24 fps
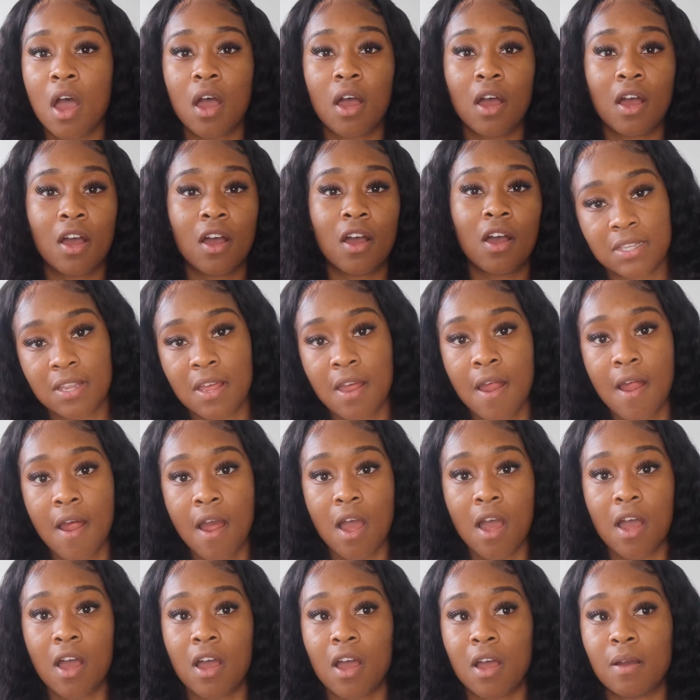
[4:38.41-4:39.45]

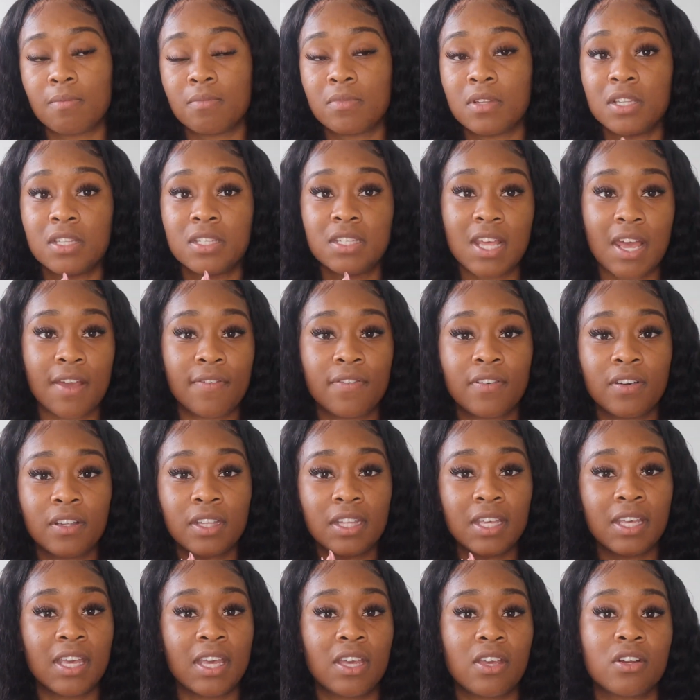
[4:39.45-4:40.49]

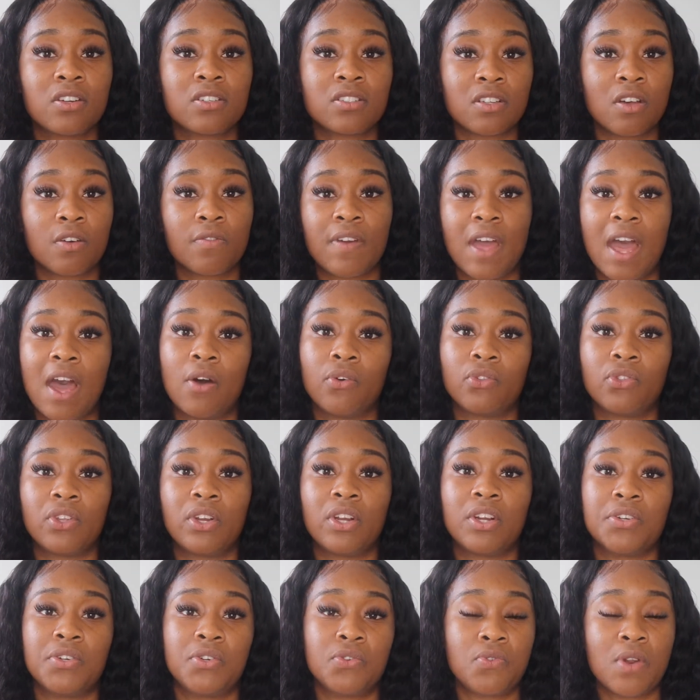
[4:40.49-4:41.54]
Definitely get yourself out
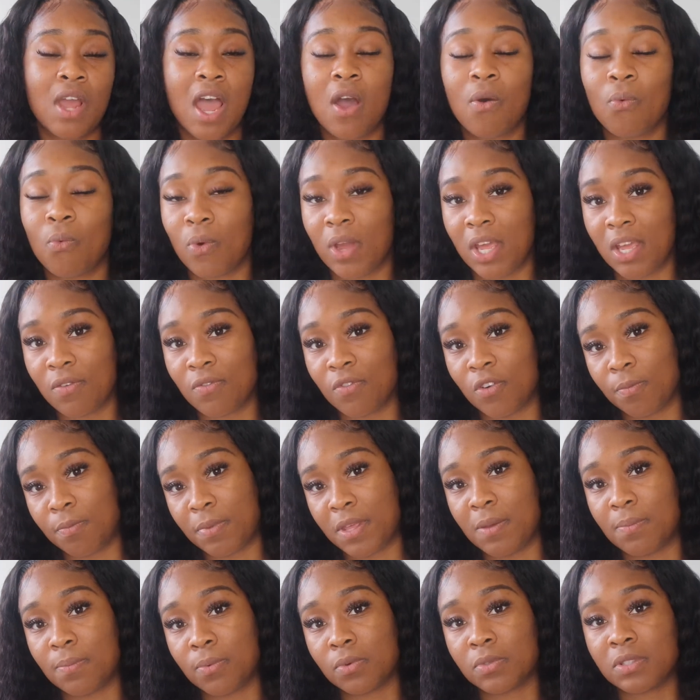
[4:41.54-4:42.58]
there. Do not wait for
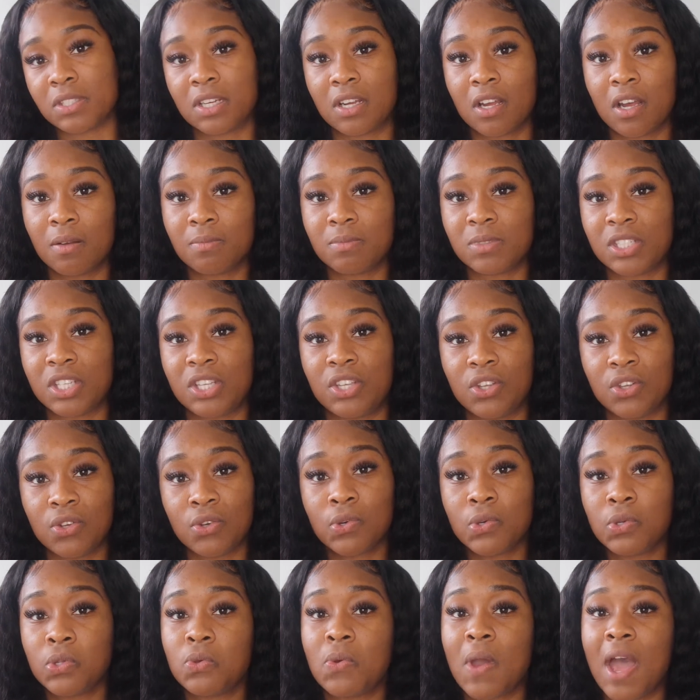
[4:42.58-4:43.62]
people to come to
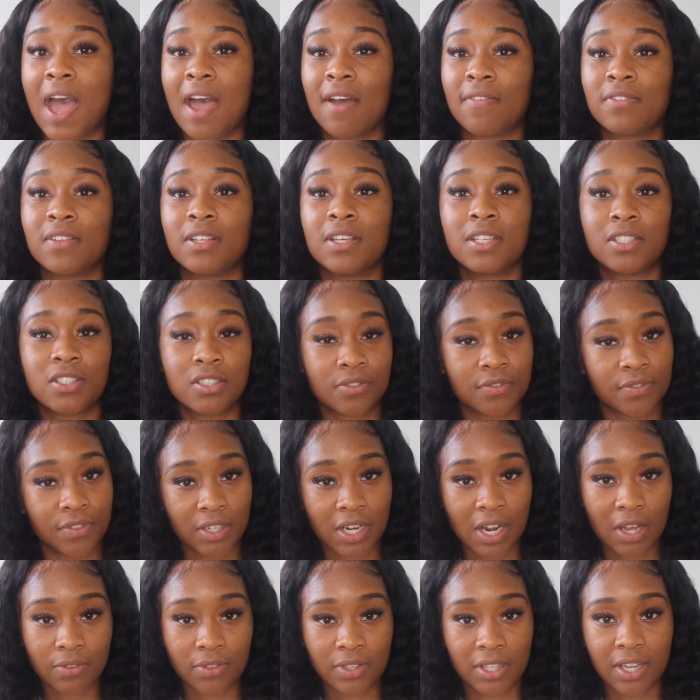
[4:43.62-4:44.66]
you. You have to get your
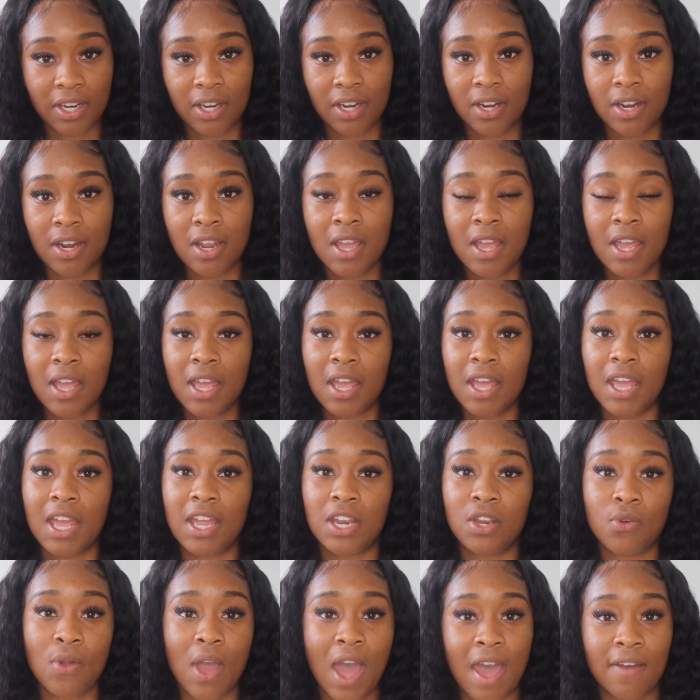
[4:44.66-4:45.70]
foot out there,
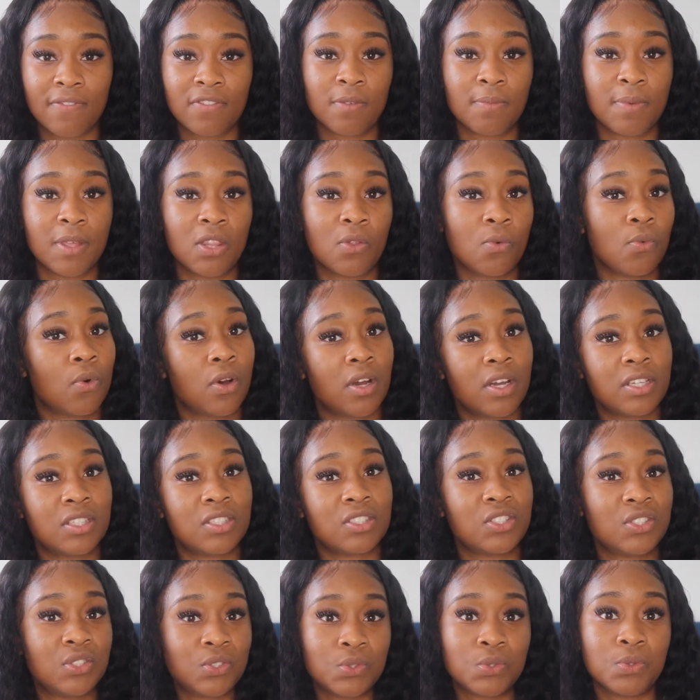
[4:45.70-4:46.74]
and you have to be the
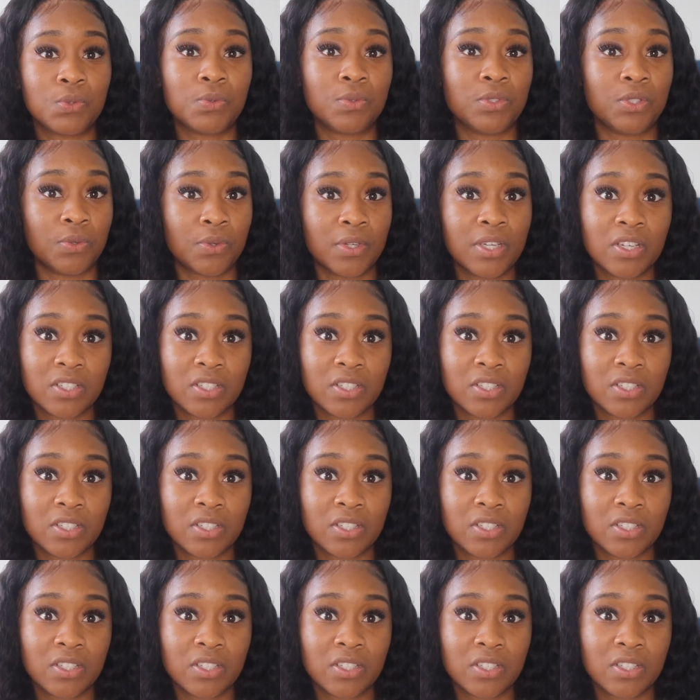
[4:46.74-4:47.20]
one to do it